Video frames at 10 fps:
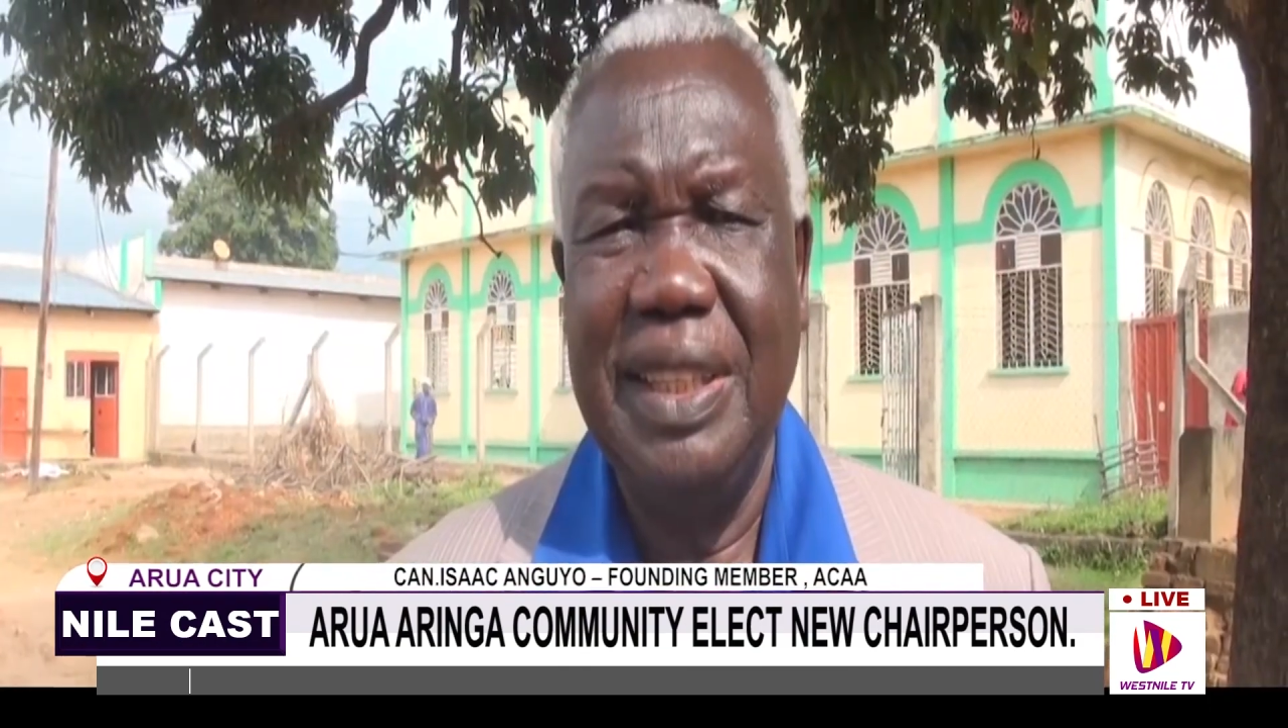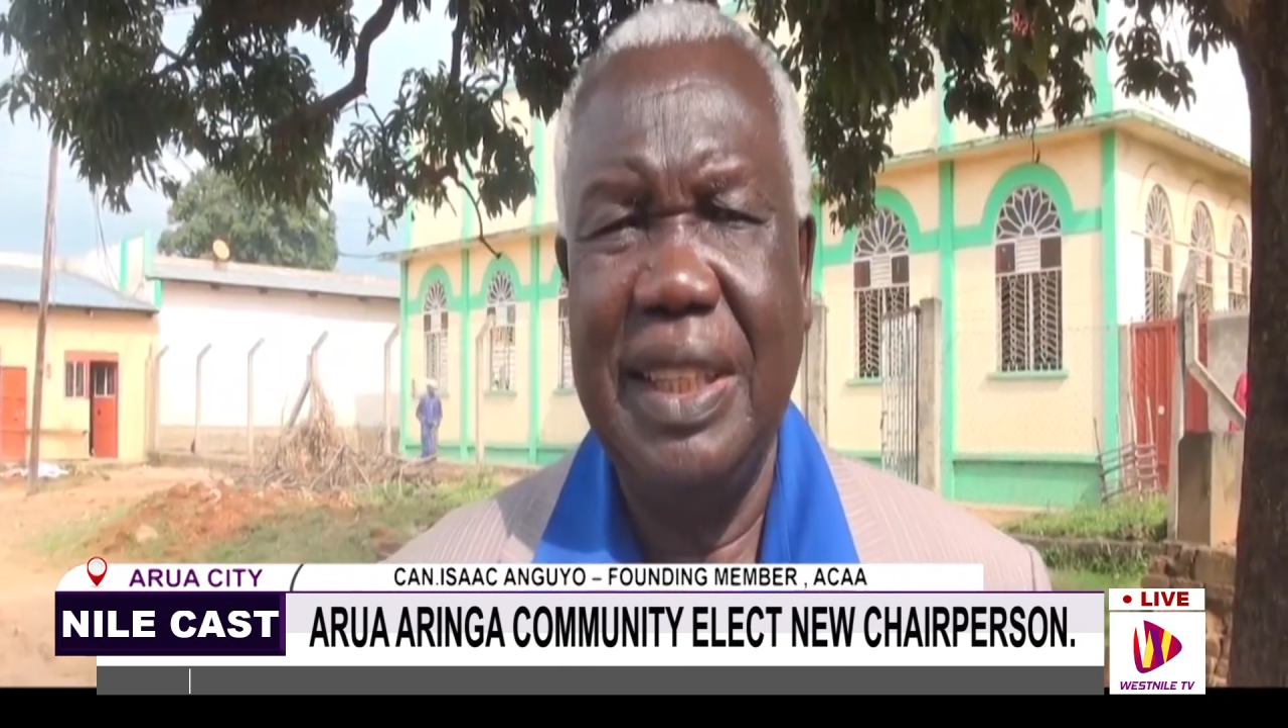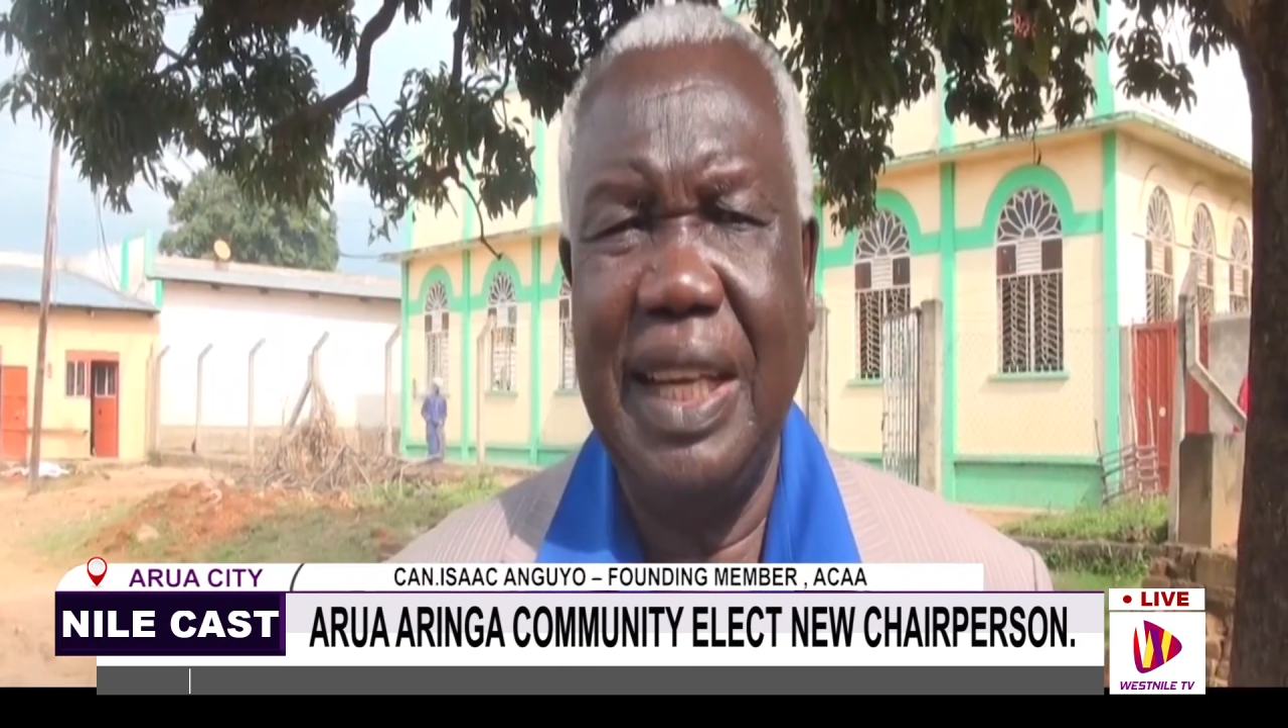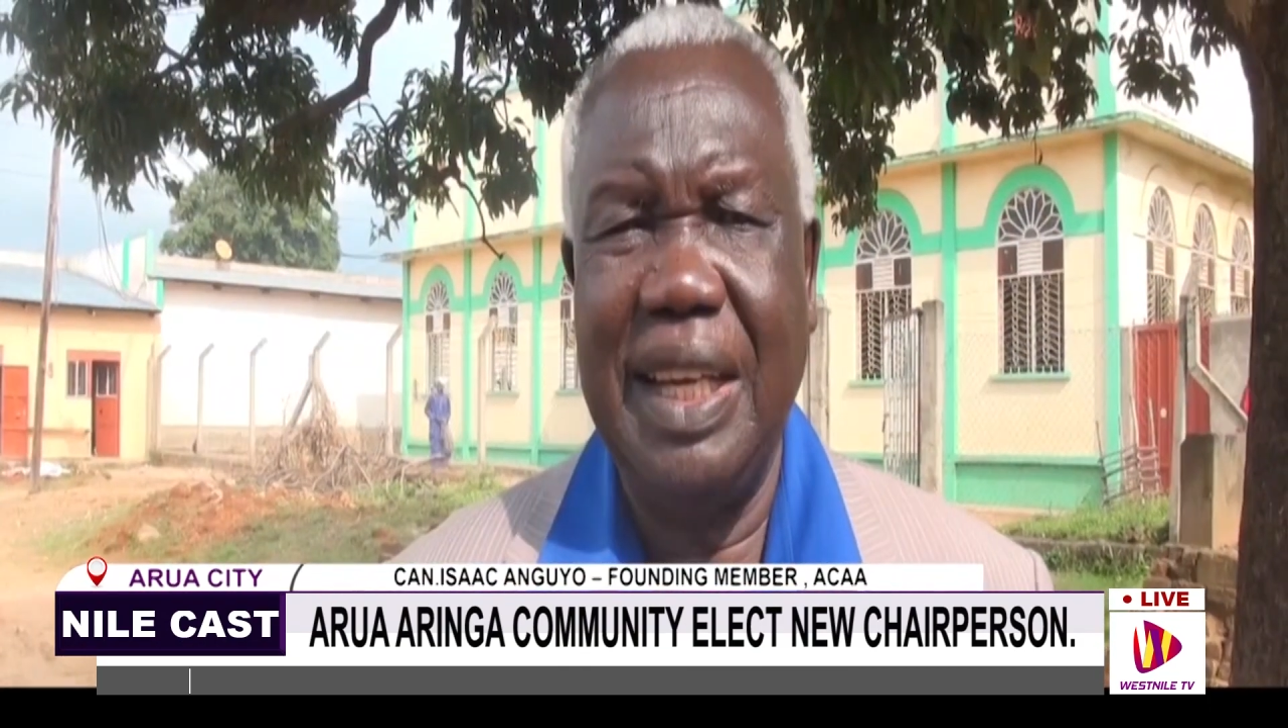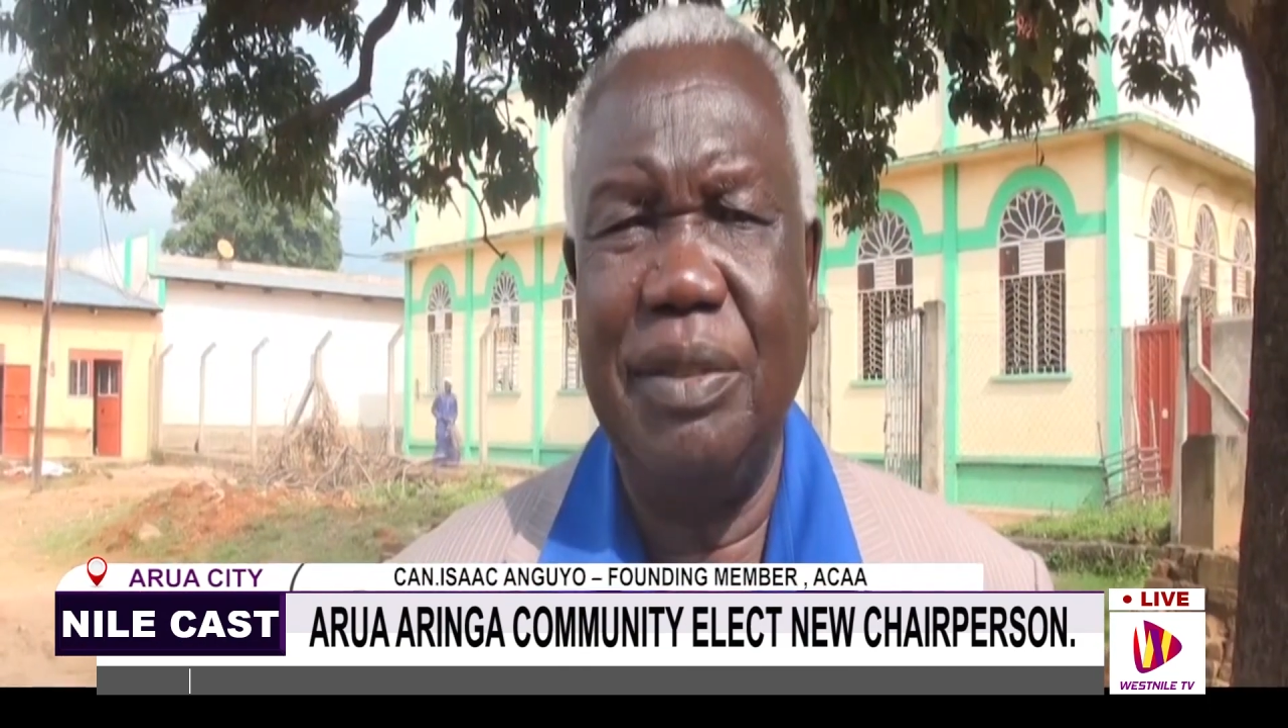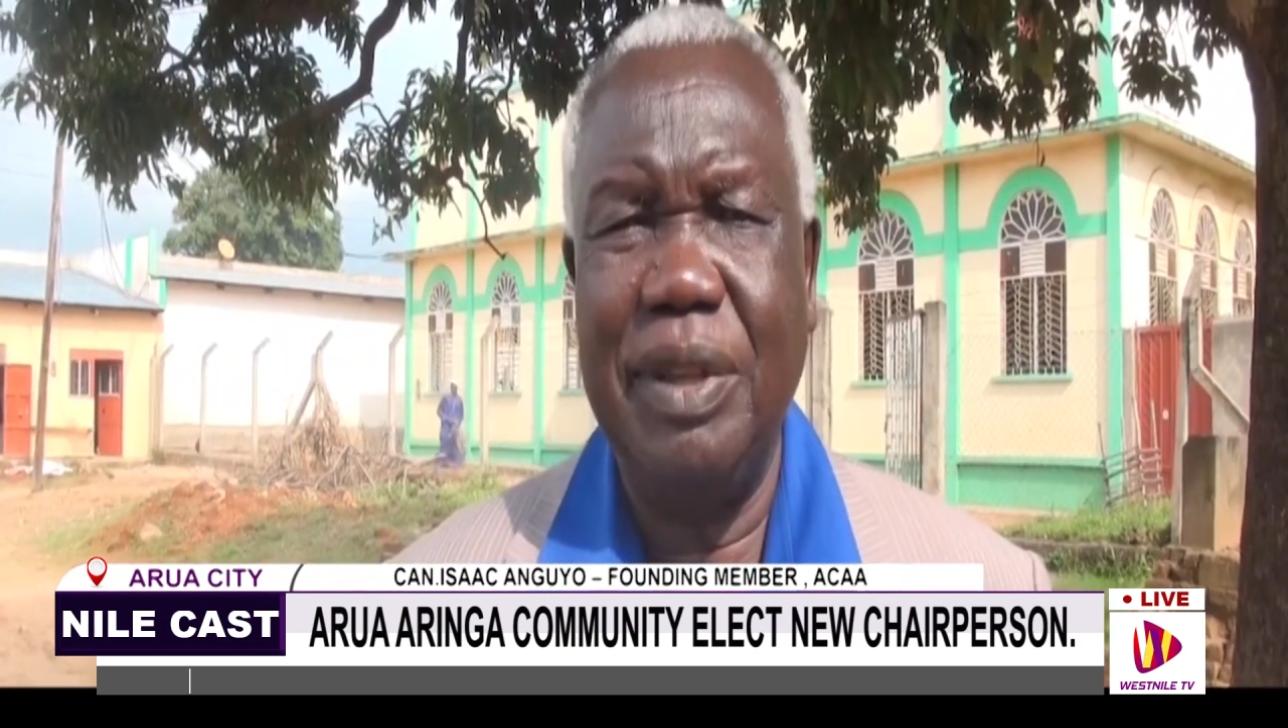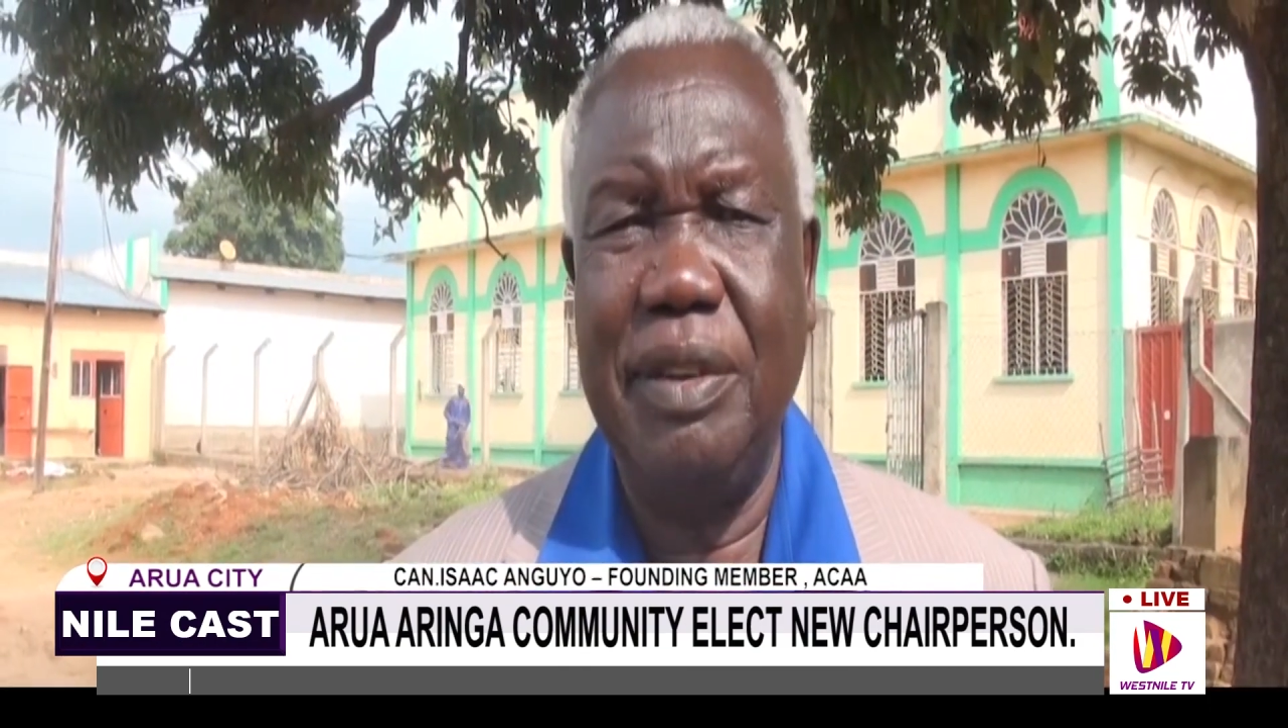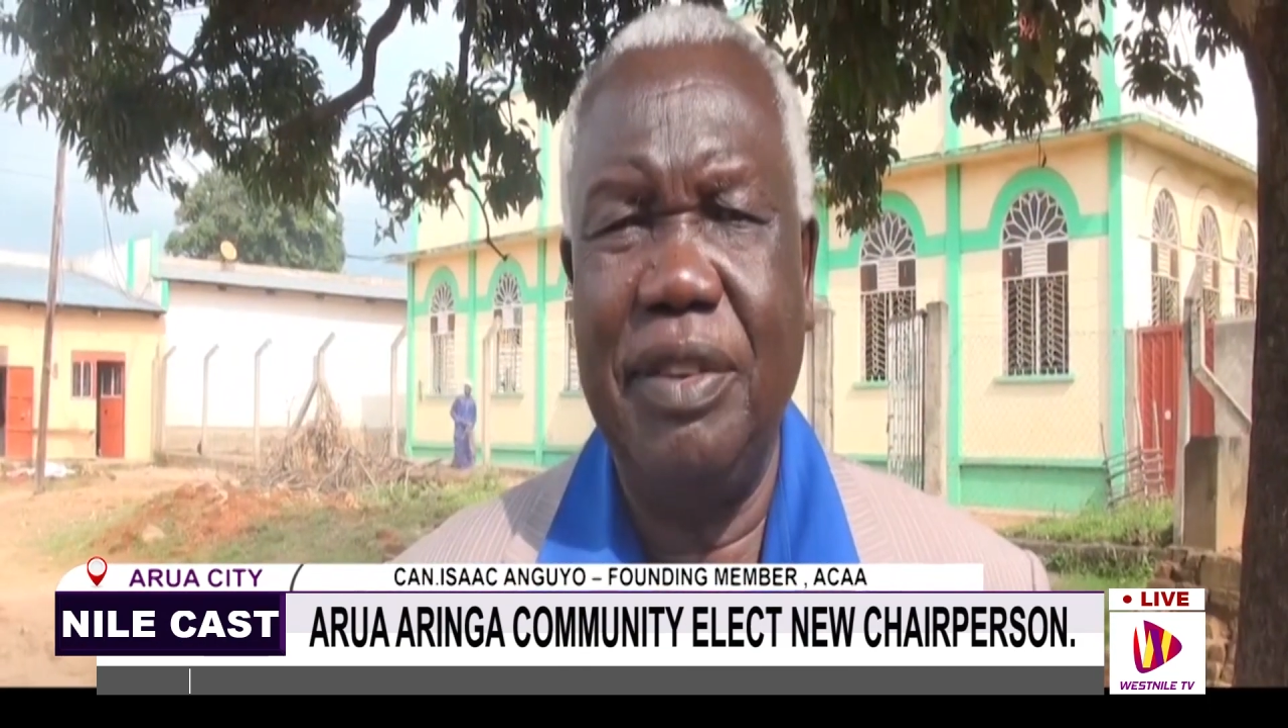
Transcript: Yeah, we have